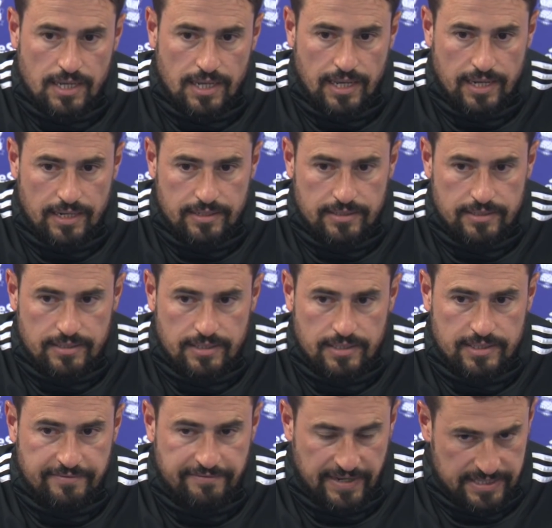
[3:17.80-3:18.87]
And
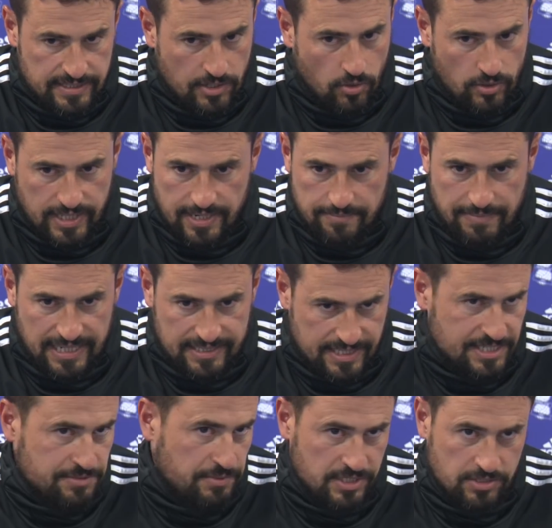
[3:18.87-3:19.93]
the fact they all came back
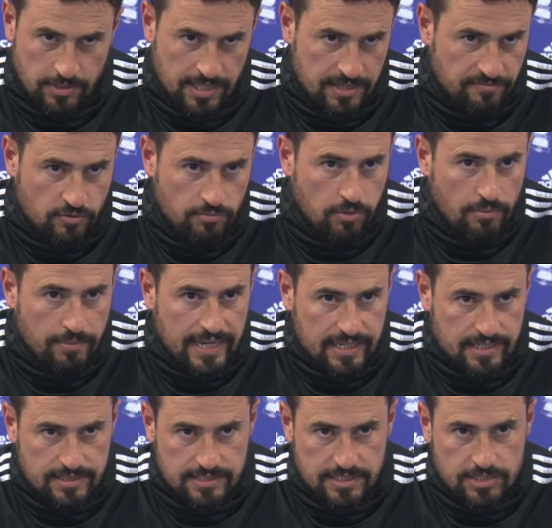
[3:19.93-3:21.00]
desperate to get the football
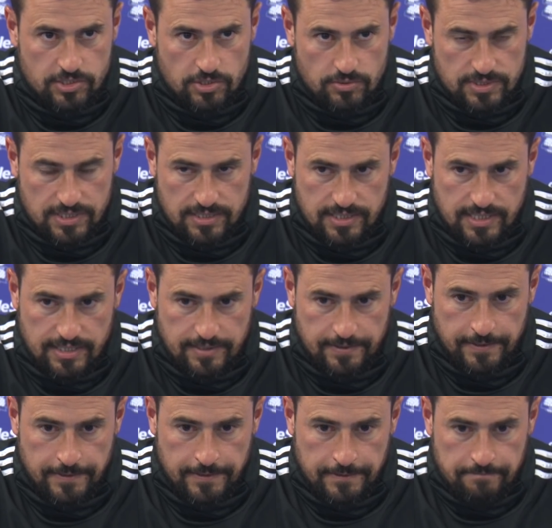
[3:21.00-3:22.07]
back, it just shows that
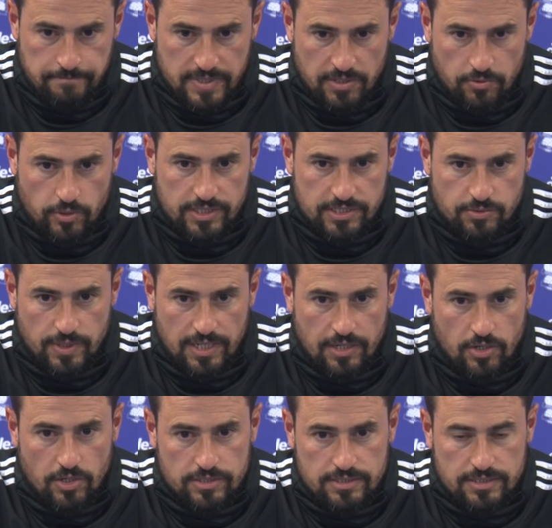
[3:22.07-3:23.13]
they work as well a
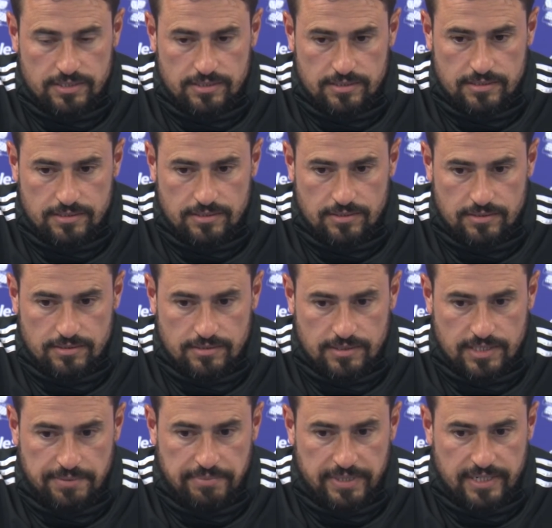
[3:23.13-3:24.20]
lot on
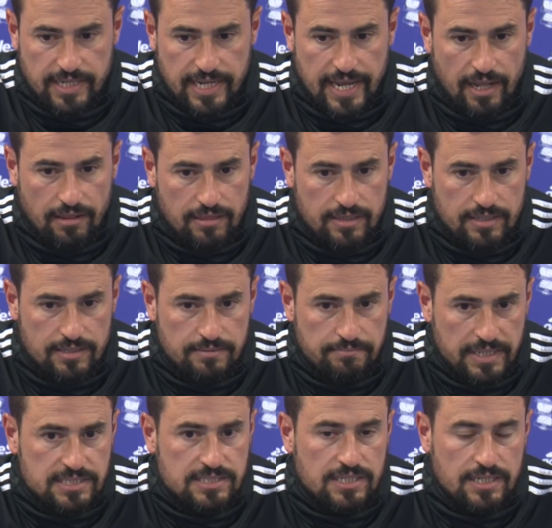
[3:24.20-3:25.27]
keeping healthy
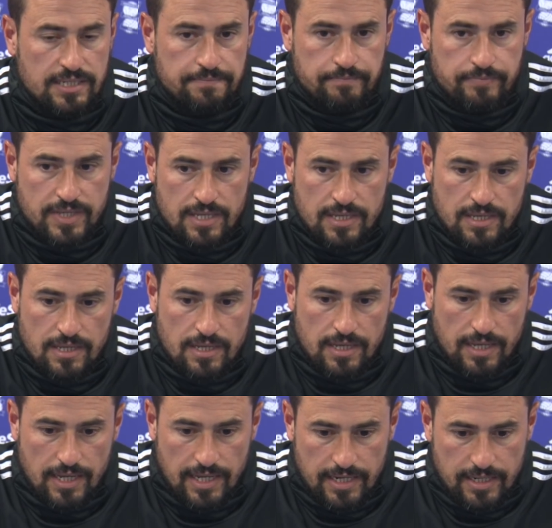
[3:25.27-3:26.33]
mentally.
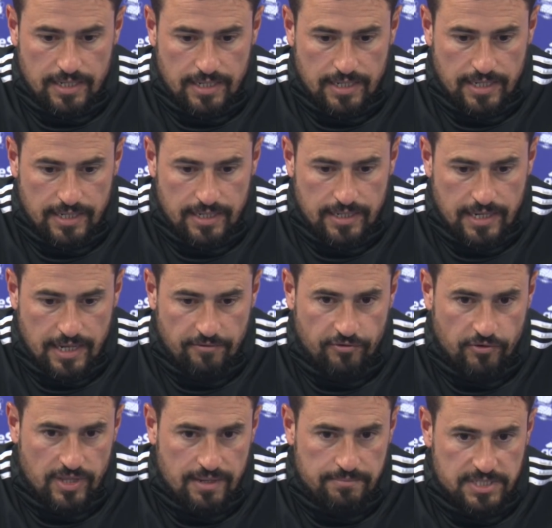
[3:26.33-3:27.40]
And now
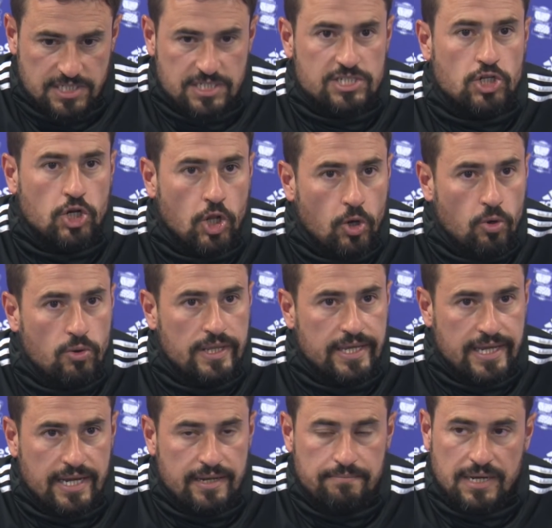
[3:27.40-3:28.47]
for them is slowly
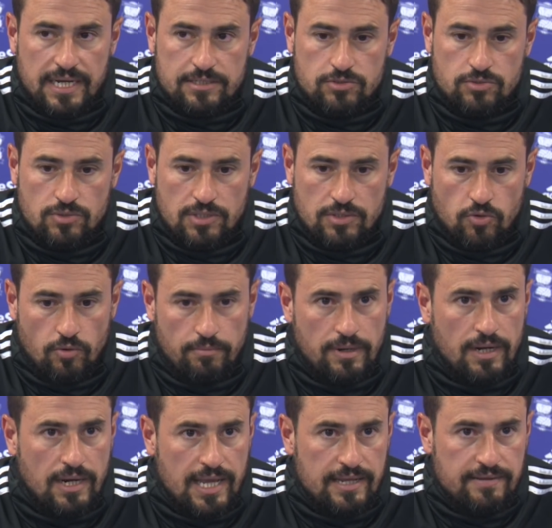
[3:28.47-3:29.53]
getting back to a
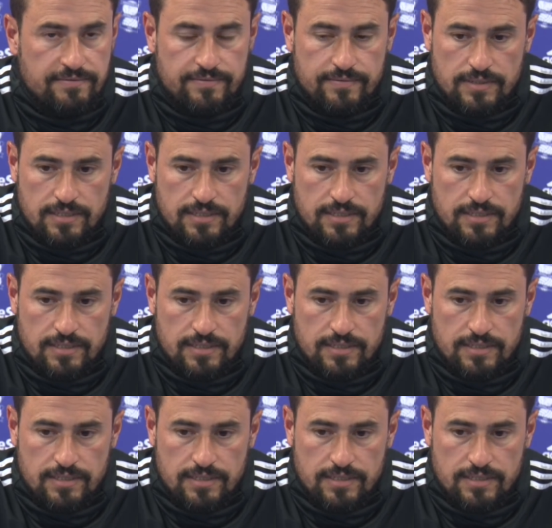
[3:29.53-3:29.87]
normal life.